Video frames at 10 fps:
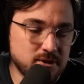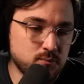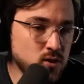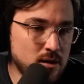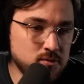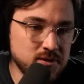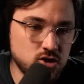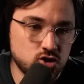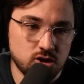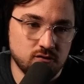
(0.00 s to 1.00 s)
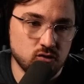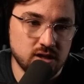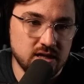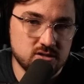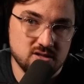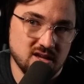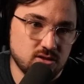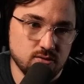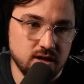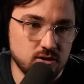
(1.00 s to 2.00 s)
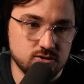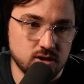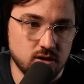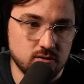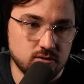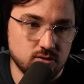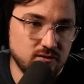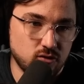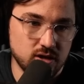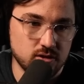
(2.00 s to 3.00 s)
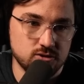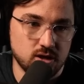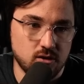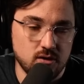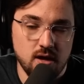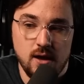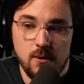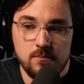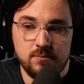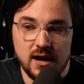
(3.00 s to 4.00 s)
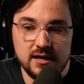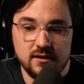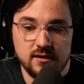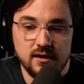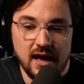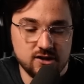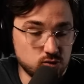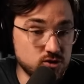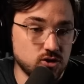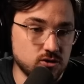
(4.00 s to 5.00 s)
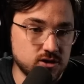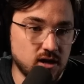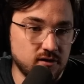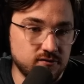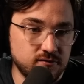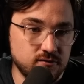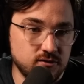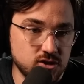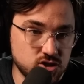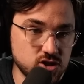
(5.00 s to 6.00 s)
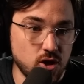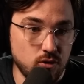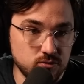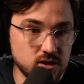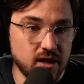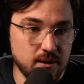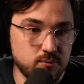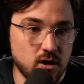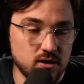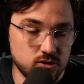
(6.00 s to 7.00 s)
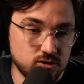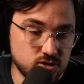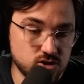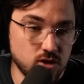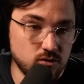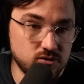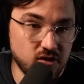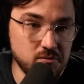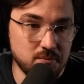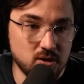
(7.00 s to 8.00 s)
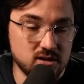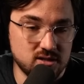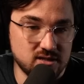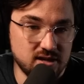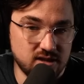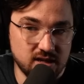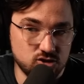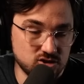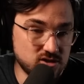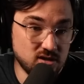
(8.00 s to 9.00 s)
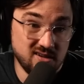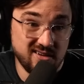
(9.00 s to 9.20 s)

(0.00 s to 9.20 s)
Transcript: that probably should have released like 3 years ago, 3-4 years ago. But as a result of the slow delay slow development process, I think it just